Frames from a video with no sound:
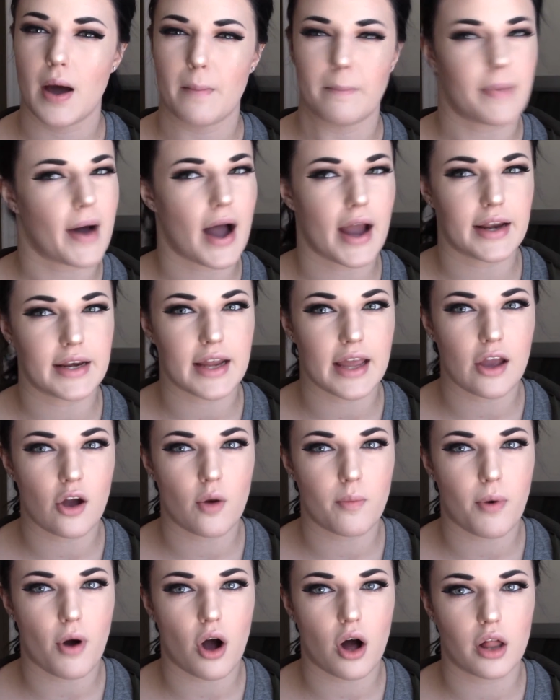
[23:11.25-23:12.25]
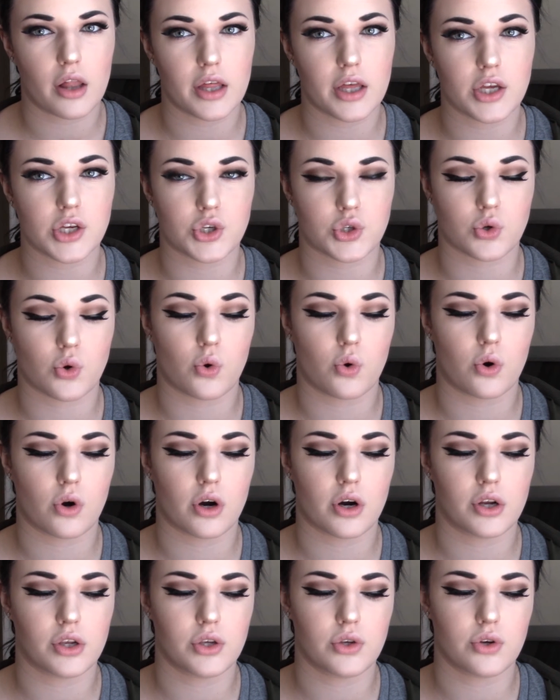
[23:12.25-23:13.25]
buy nail polish
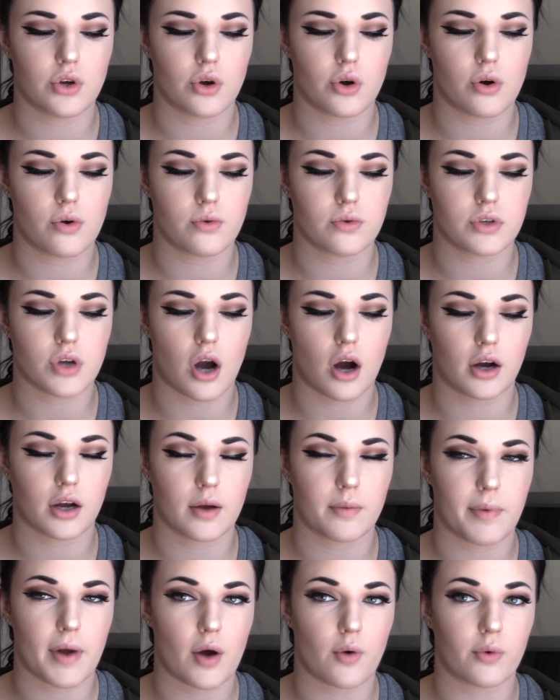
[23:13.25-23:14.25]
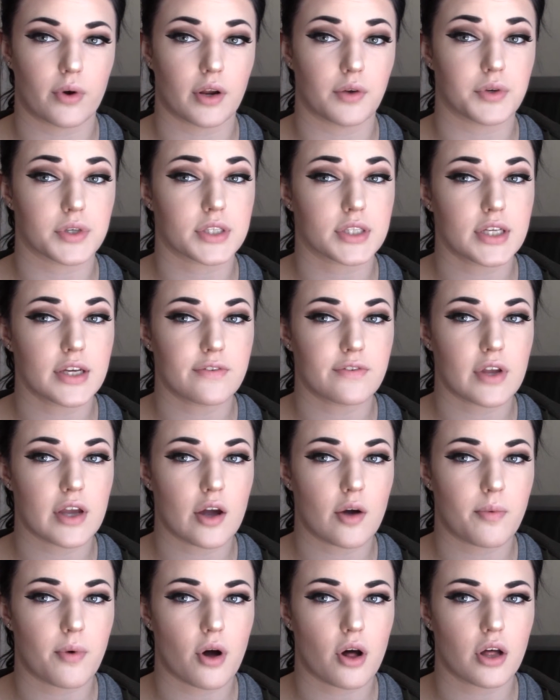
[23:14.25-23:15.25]
or, you know, talk about when I received
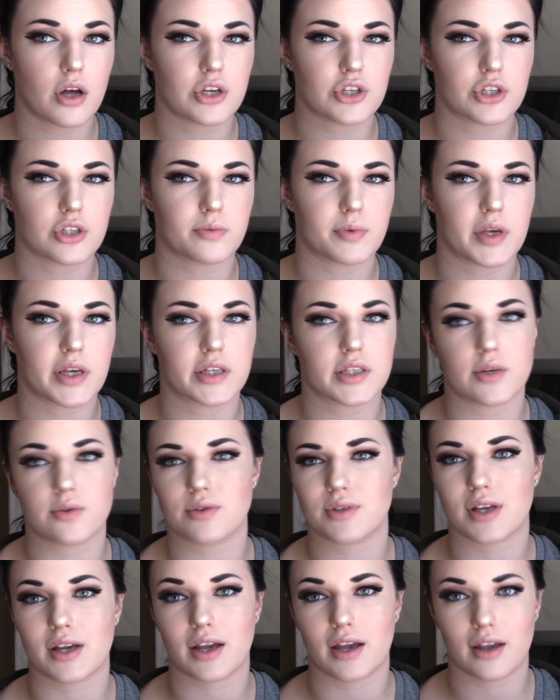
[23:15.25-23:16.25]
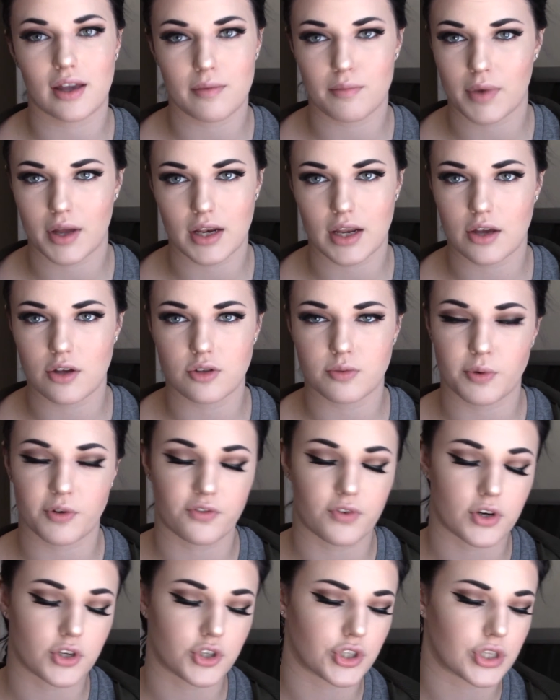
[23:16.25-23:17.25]
nail polish just because I was like, I get my nails
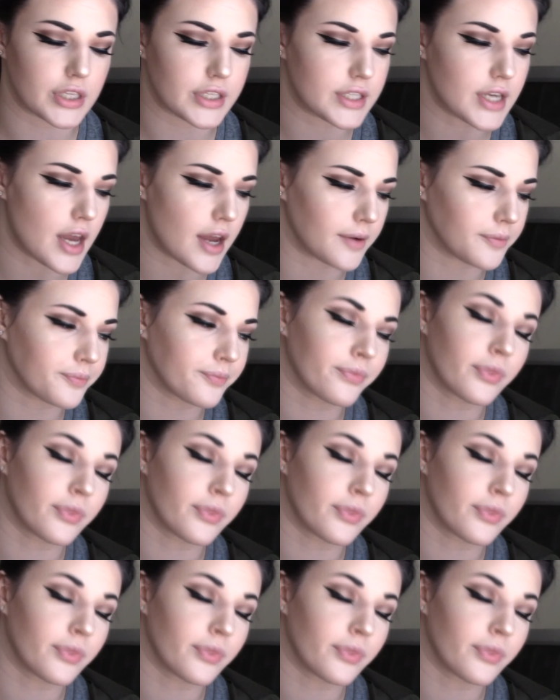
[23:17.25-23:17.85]
professionally done.